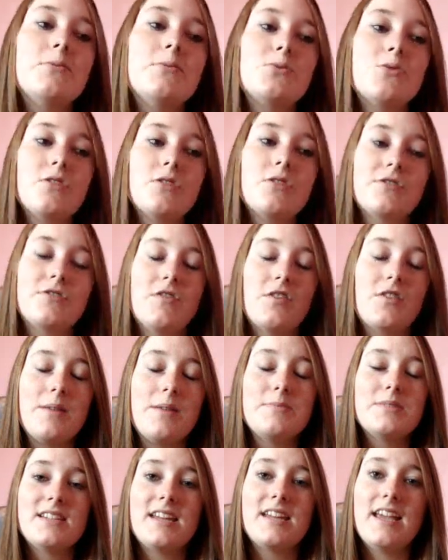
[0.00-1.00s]
So for
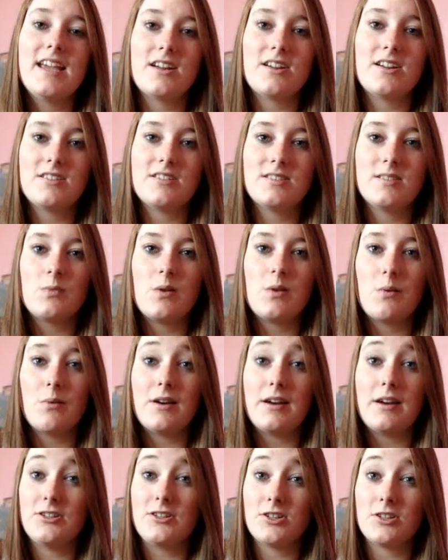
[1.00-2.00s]
him to take her somewhere
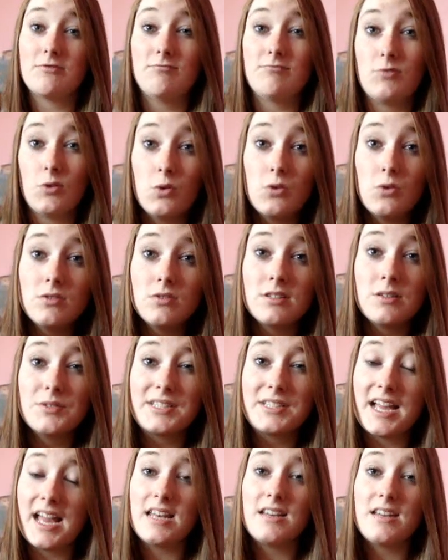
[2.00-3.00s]
where he took Rose, it
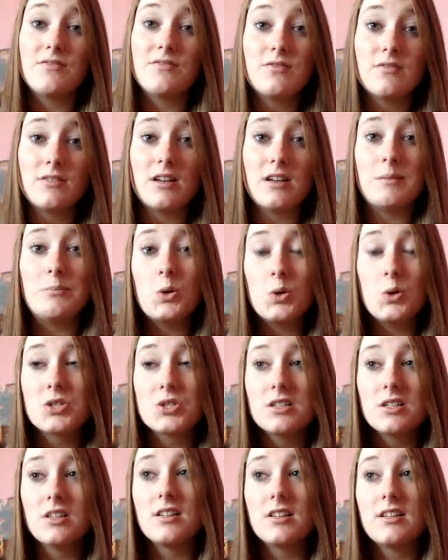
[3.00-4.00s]
was kind of
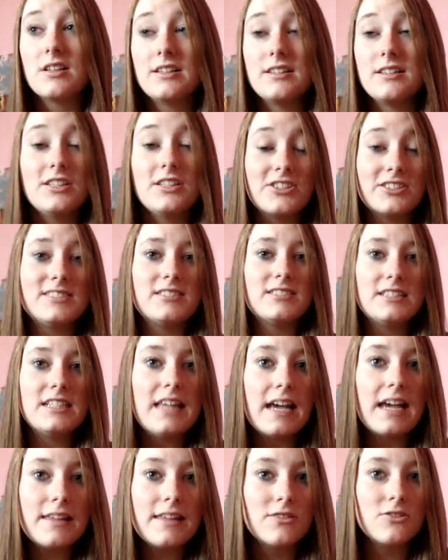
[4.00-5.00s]
emotional, and you could
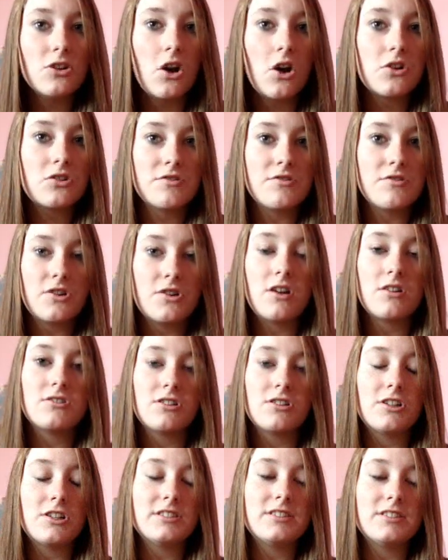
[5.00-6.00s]
see that in the Doctor. The
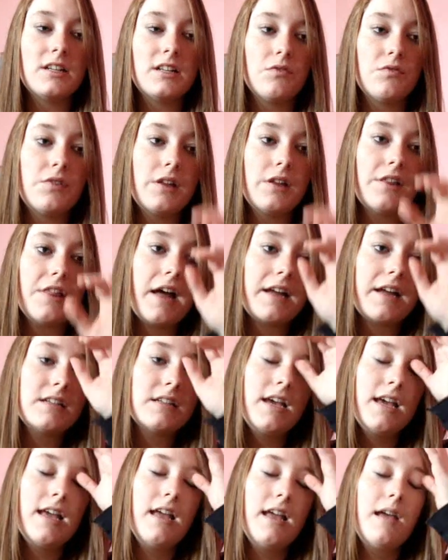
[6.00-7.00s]
Doctor could still feel that.
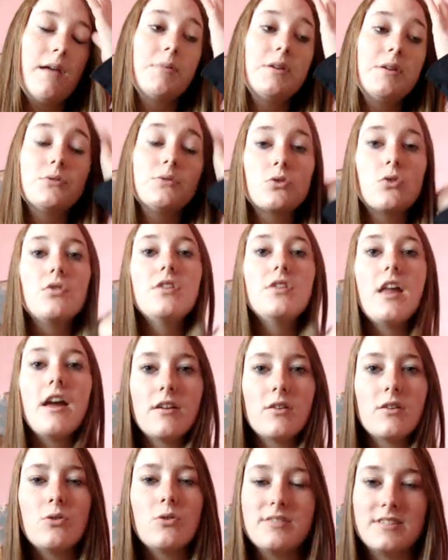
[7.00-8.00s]
But he was going
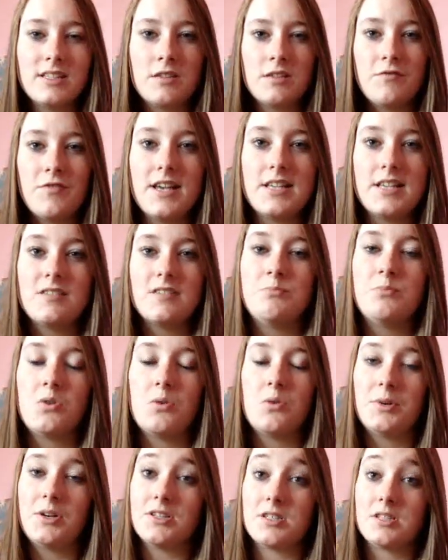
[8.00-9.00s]
there to go and see the Face of
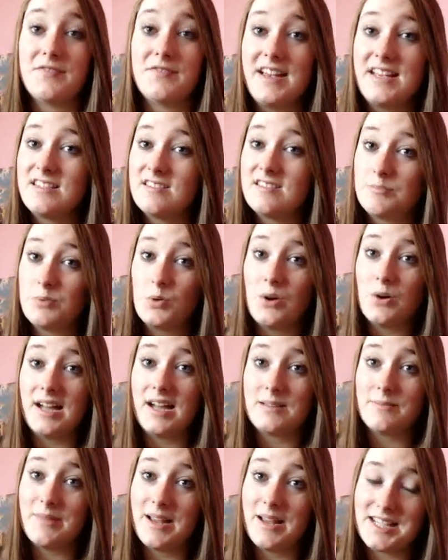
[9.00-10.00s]
Boe because the Face of Boe
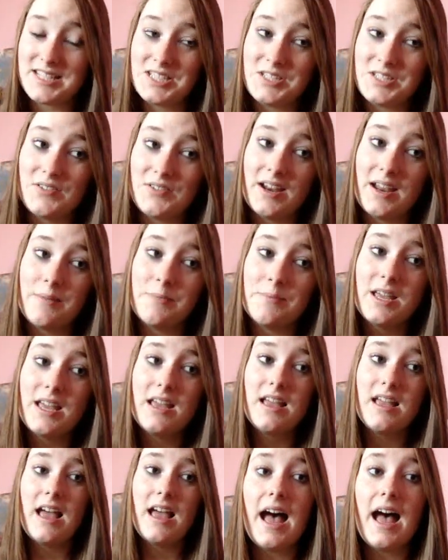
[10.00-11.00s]
had a message for him.
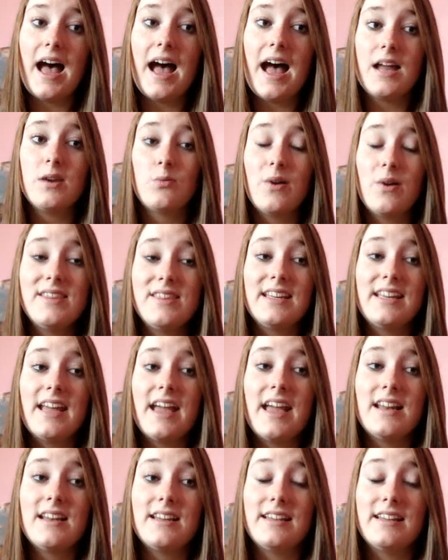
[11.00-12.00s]
And when they
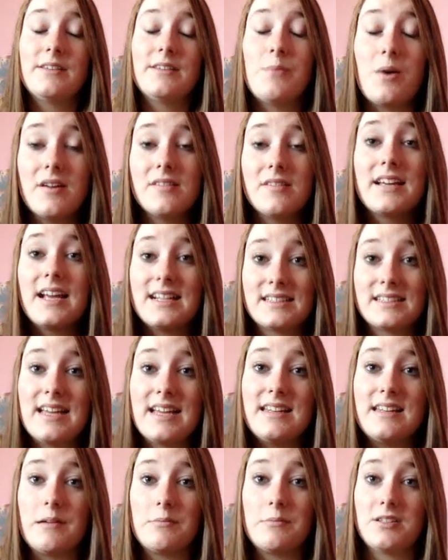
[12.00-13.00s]
get in, Martha gets
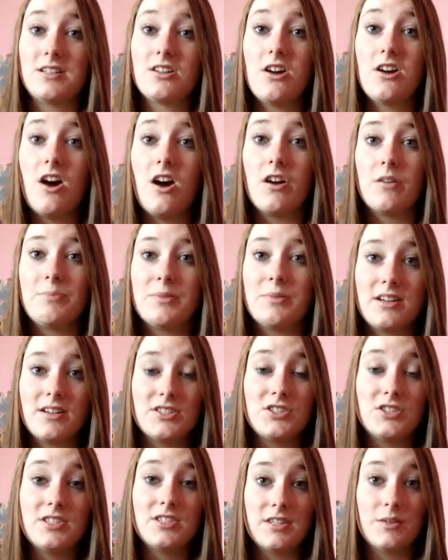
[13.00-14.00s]
kidnapped in a car
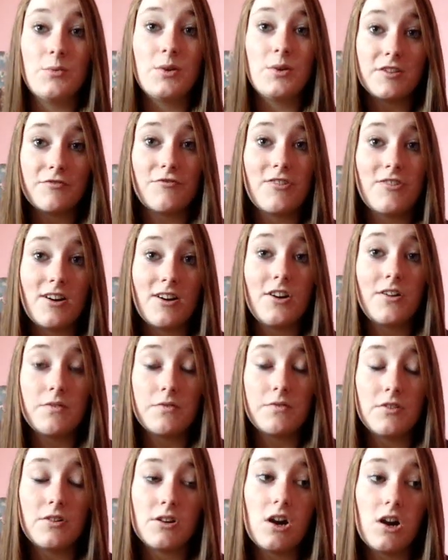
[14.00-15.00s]
because they want her
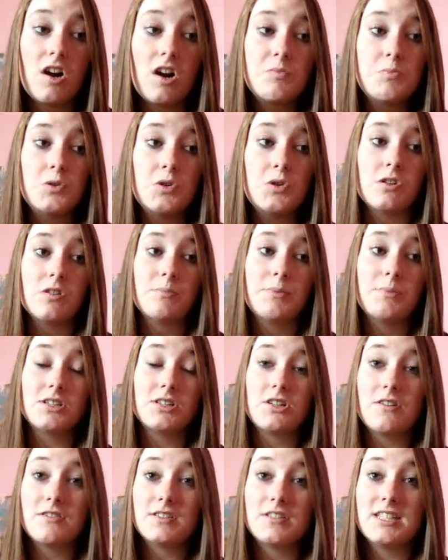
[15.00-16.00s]
for a carpool,
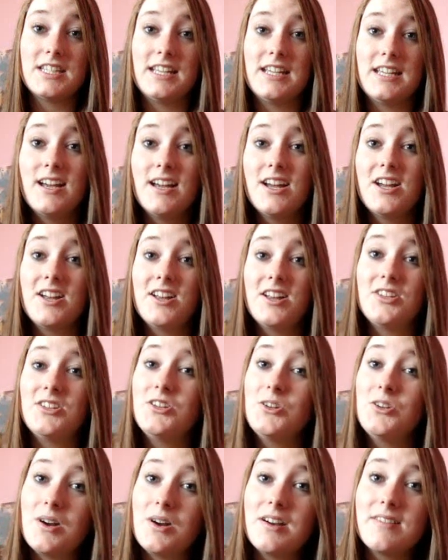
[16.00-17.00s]
because obviously
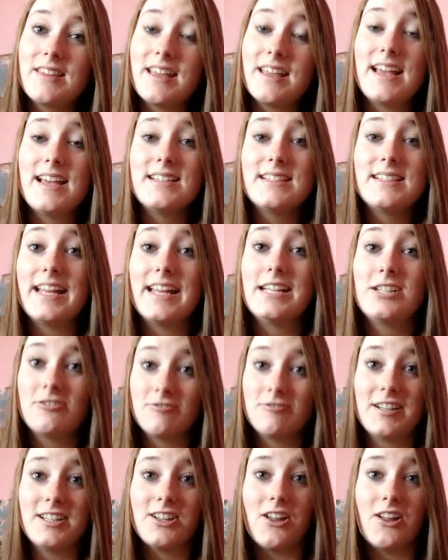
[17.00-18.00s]
New Earth is in
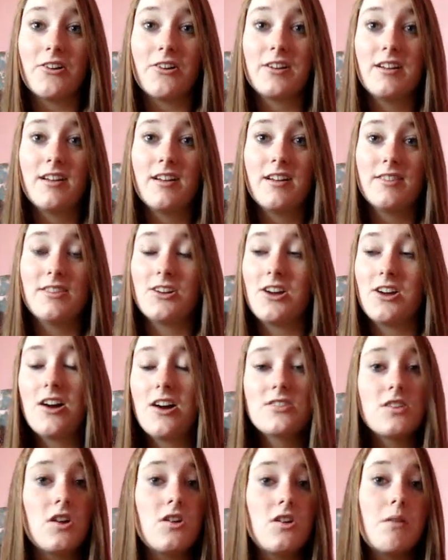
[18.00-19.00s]
gridlock. The
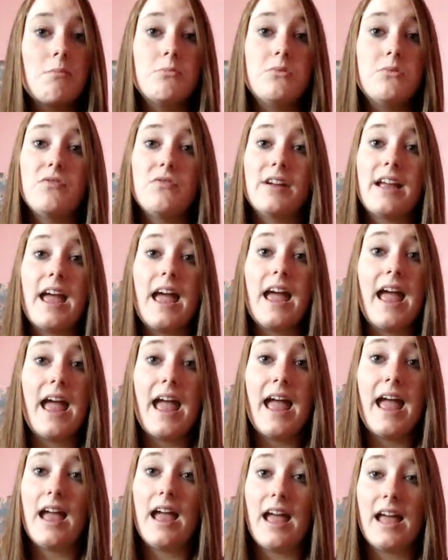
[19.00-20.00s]
cars are not moving
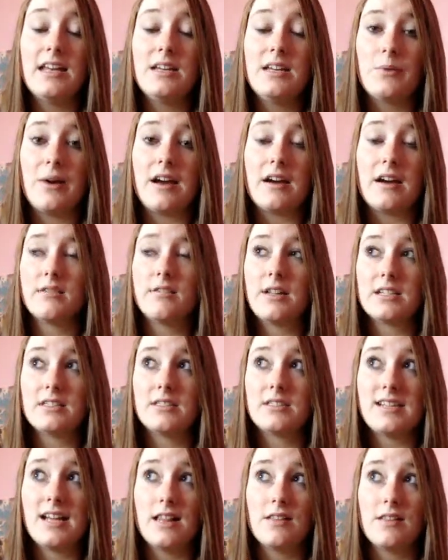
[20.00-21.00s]
anywhere. That's
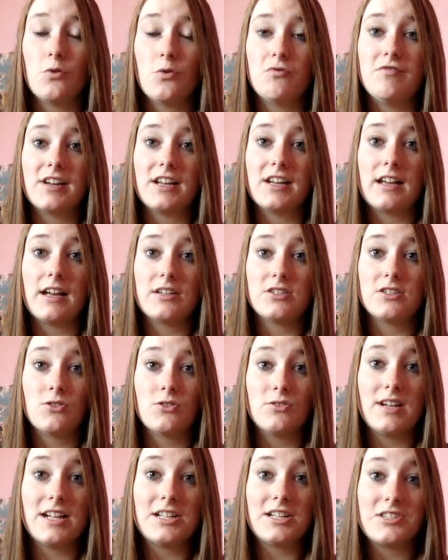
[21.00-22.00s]
the telephone ringing. I should
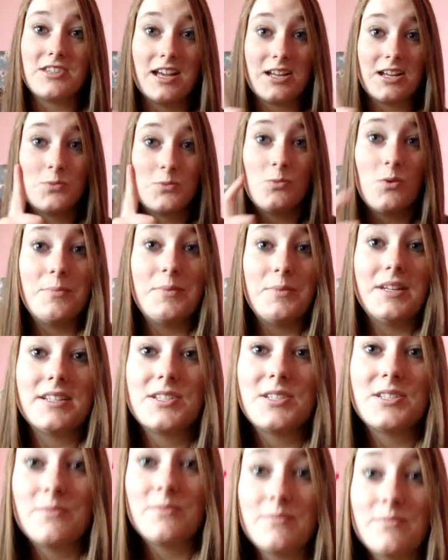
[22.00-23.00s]
go and answer that. 1
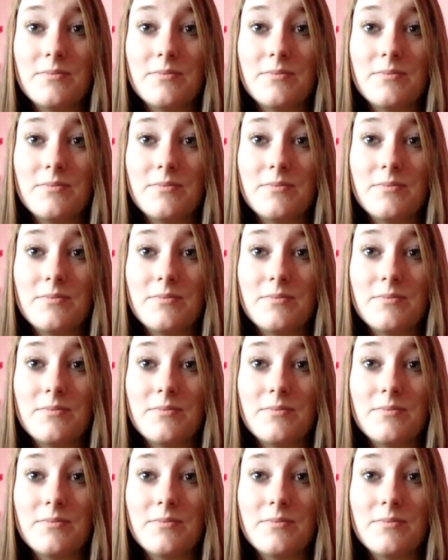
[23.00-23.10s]
minute.